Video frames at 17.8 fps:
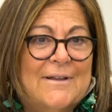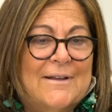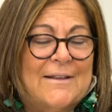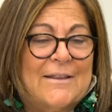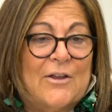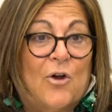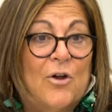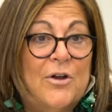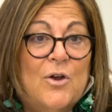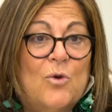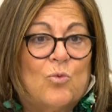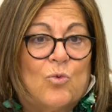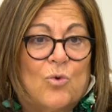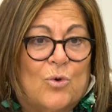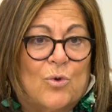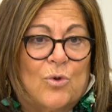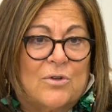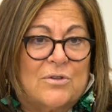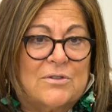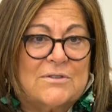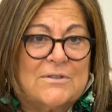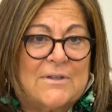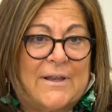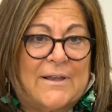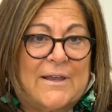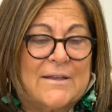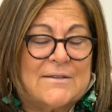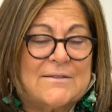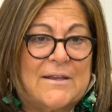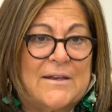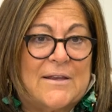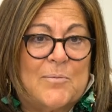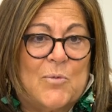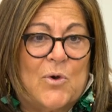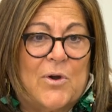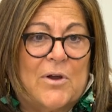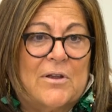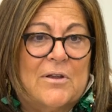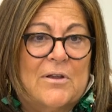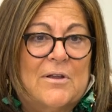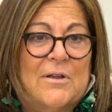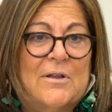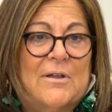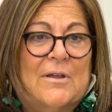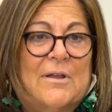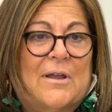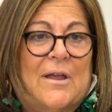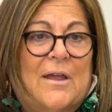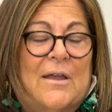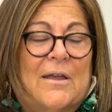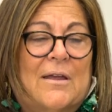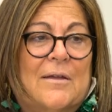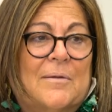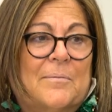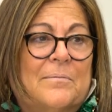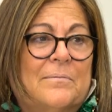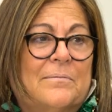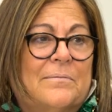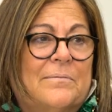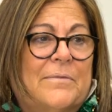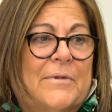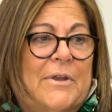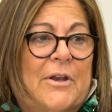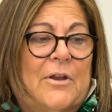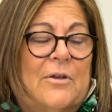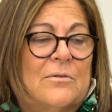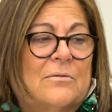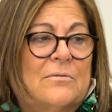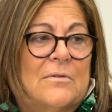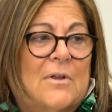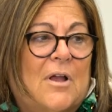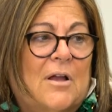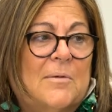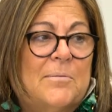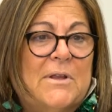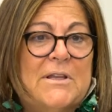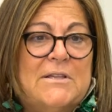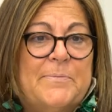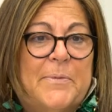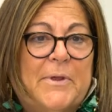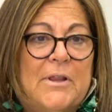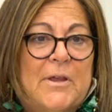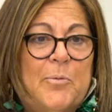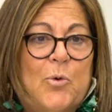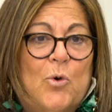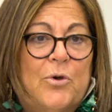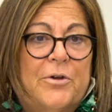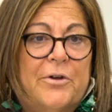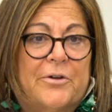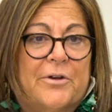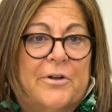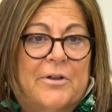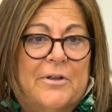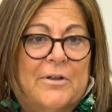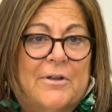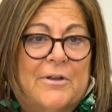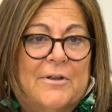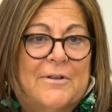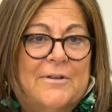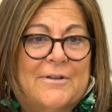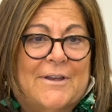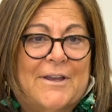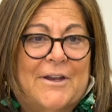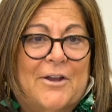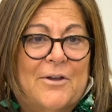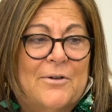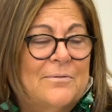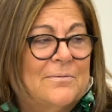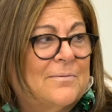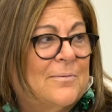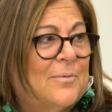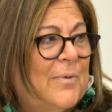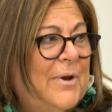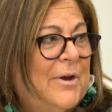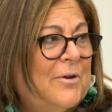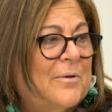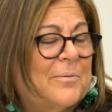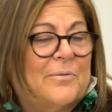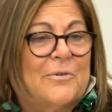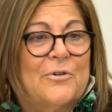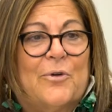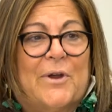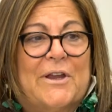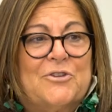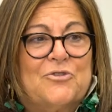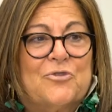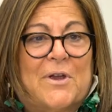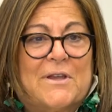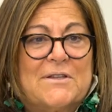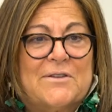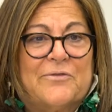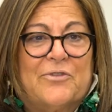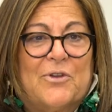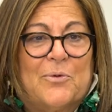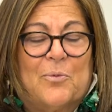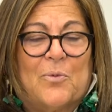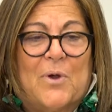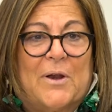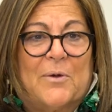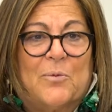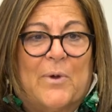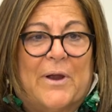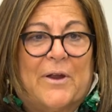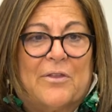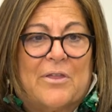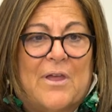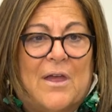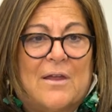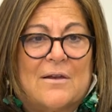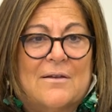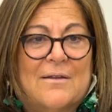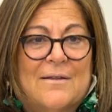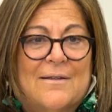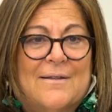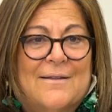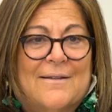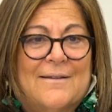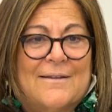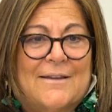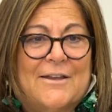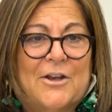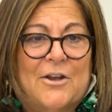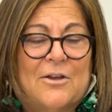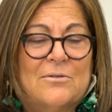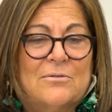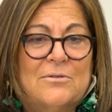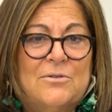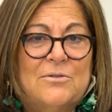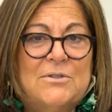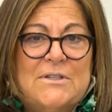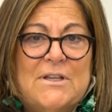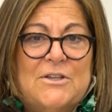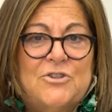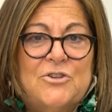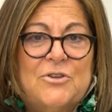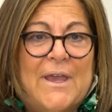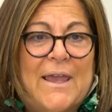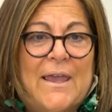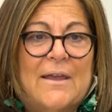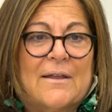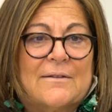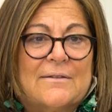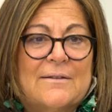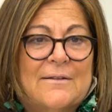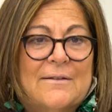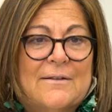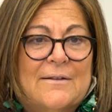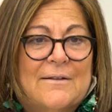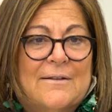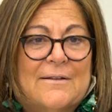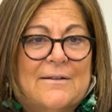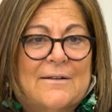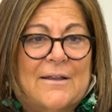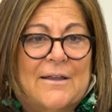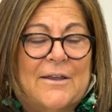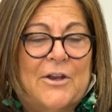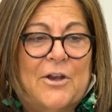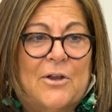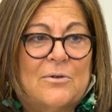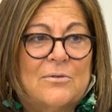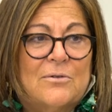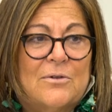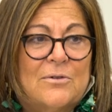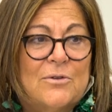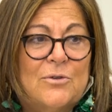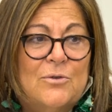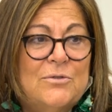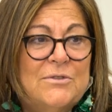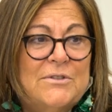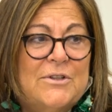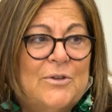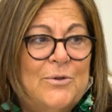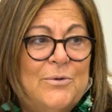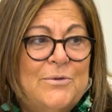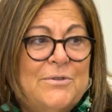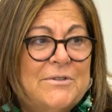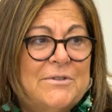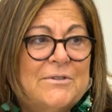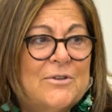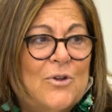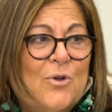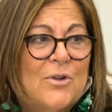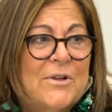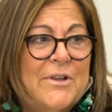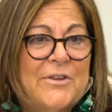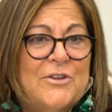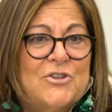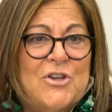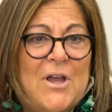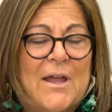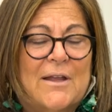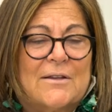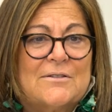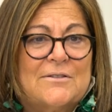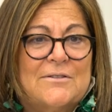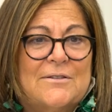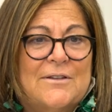There are no rules, I guess, anymore. You know, God bless Billy Porter. You know, wear a great dress if you want to wear that. You know, who says you can't? You know, who's calling the shots?